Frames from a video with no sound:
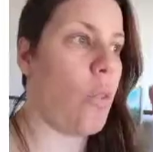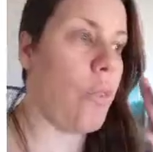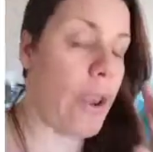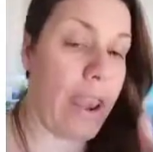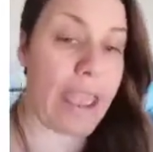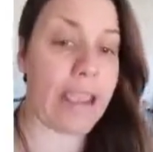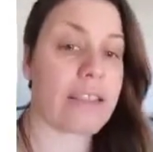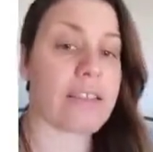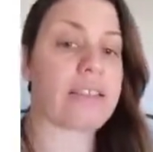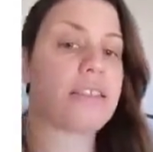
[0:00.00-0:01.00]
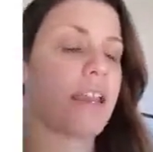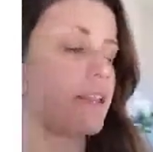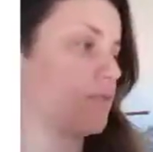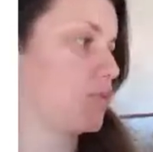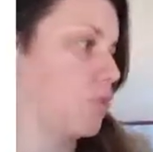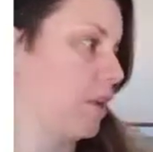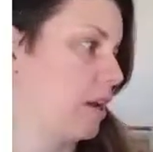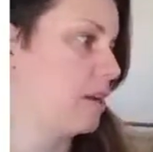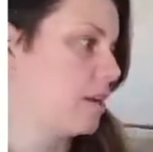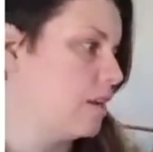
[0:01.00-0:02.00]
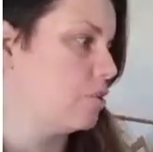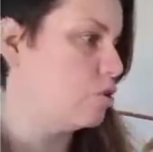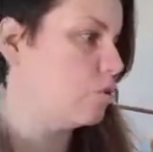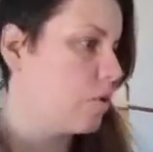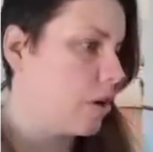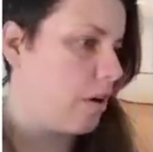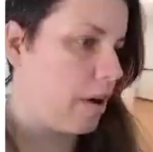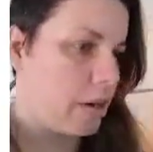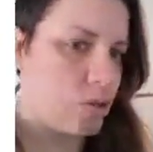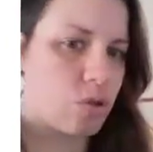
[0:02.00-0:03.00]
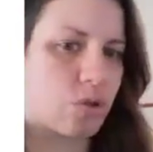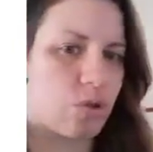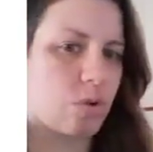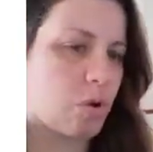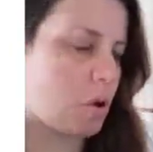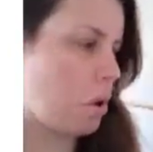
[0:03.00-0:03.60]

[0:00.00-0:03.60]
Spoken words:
The next stage of doing it is you're going to,